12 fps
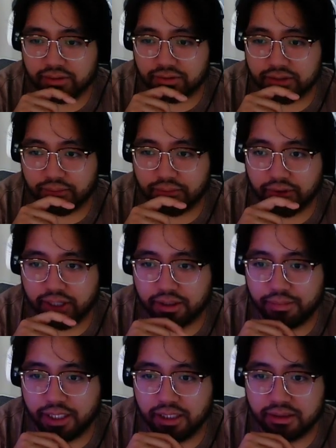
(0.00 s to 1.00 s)
or shot 3 at a
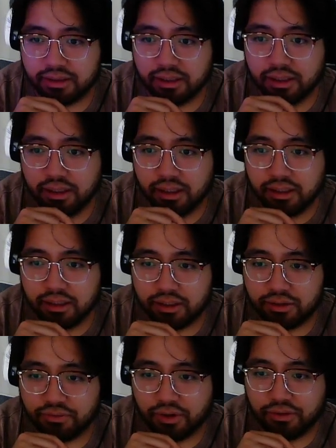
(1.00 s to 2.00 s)
piece.
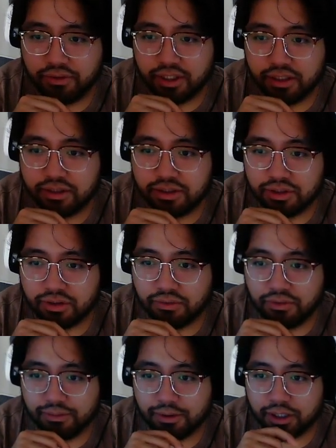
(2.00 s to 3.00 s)
Digivolve into the
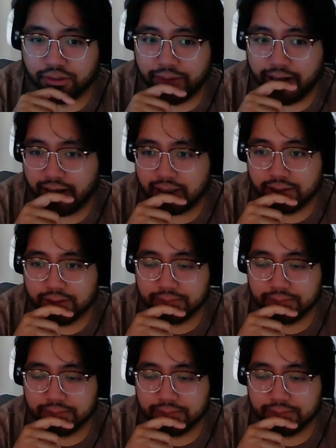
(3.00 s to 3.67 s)
Vmon in the back.